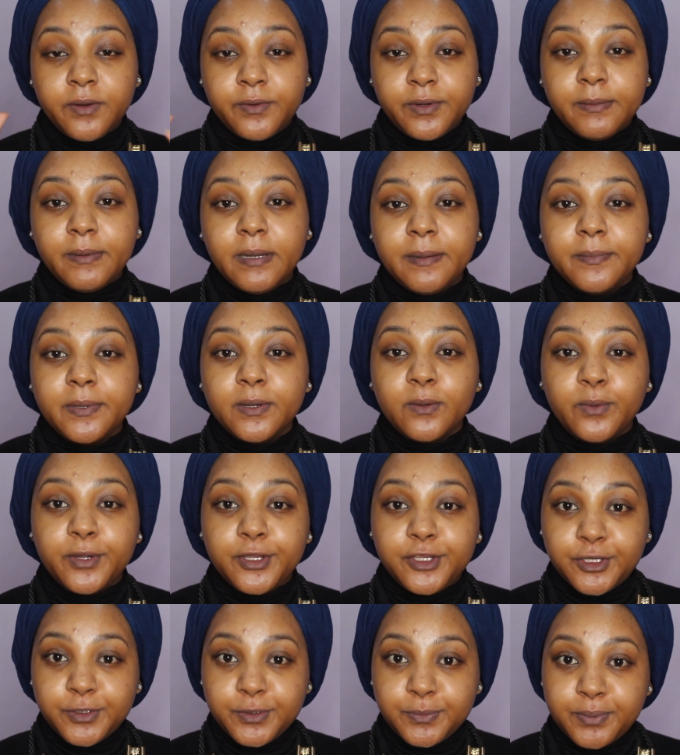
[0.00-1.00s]
Remember,
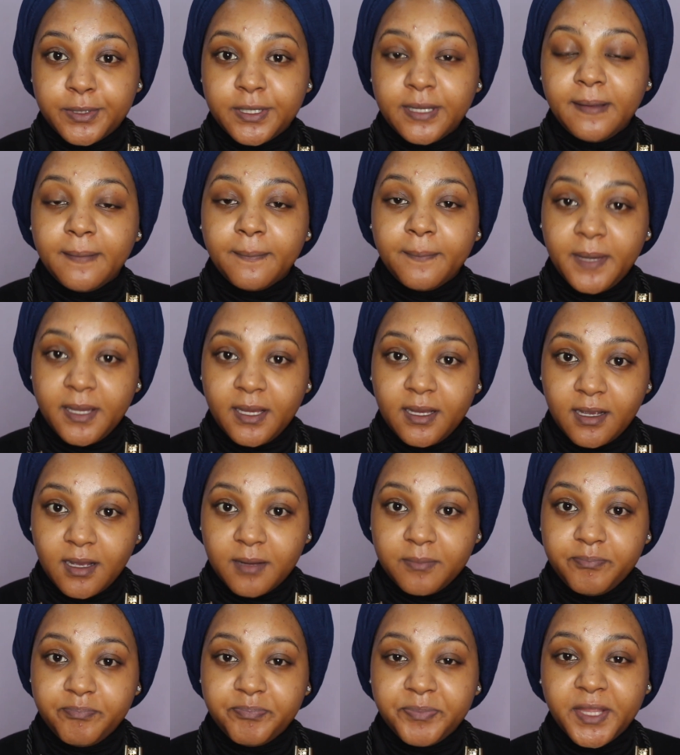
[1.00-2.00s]
when you're putting
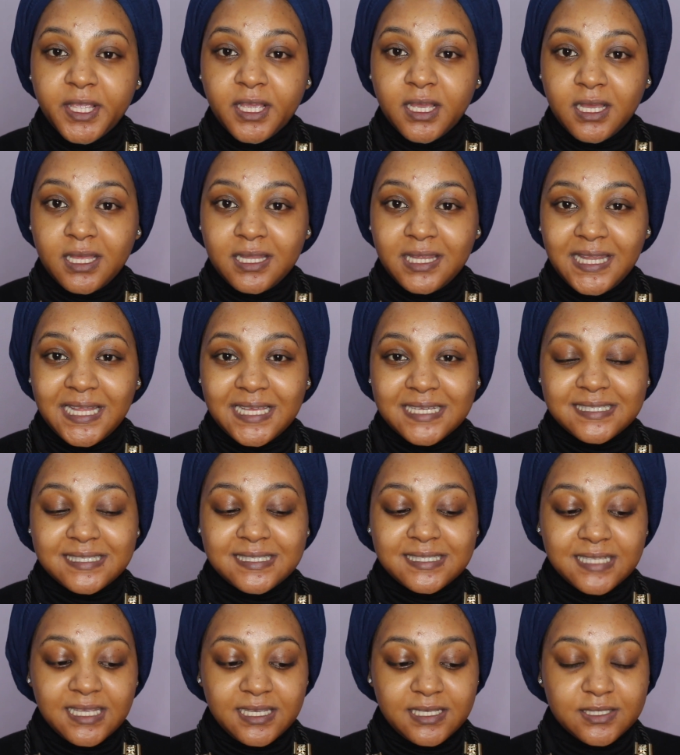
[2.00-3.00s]
makeup,
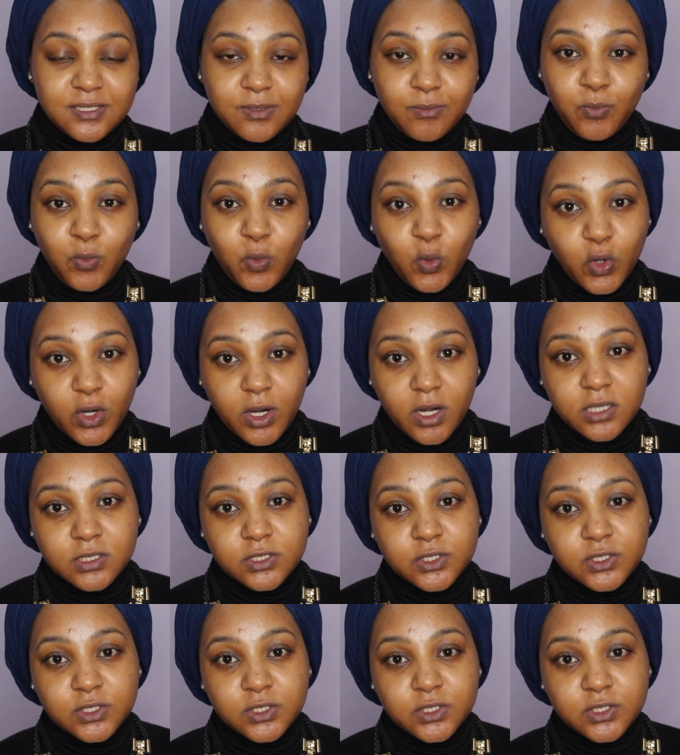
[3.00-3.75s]
less is more.